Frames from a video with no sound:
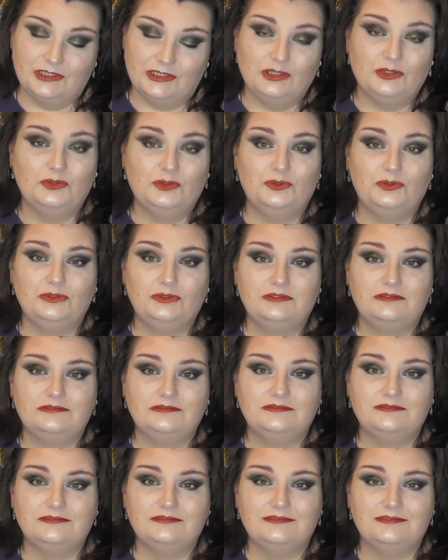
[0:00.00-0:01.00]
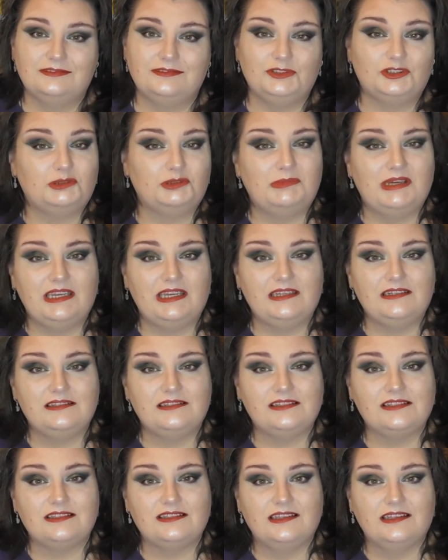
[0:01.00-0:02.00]
all that
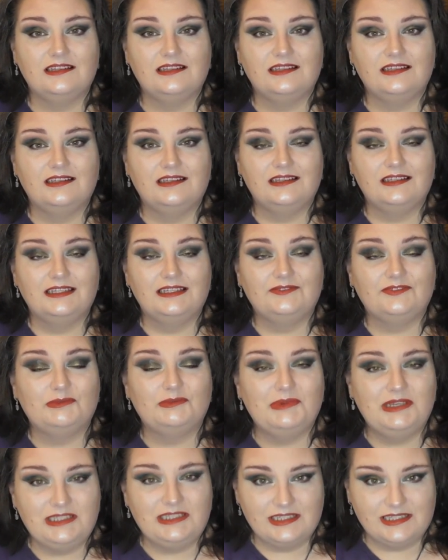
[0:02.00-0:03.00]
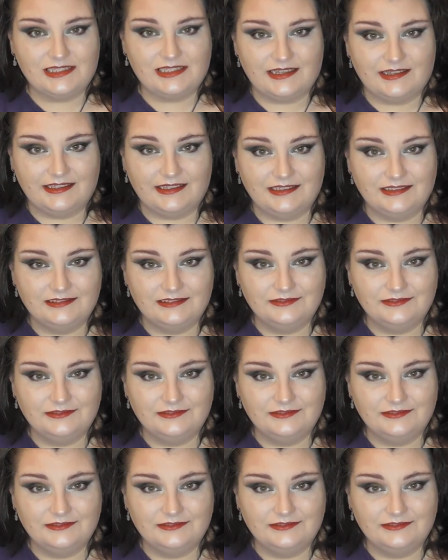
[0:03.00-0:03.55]
remains for me to say